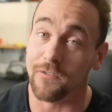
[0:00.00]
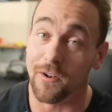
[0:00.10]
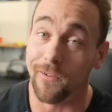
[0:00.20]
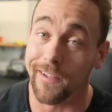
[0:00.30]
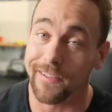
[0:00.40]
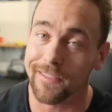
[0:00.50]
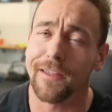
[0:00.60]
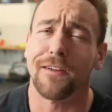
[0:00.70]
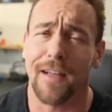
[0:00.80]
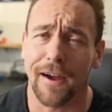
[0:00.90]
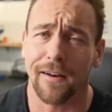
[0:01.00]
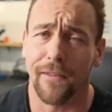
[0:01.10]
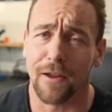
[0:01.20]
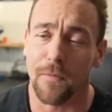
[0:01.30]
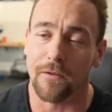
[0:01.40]
if you don't like that, you're not gonna
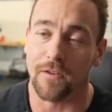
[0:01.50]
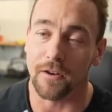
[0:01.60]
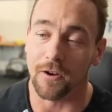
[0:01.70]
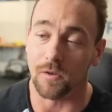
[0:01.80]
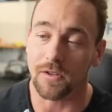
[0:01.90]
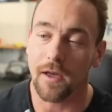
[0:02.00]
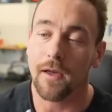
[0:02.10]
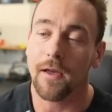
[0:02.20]
like my videos.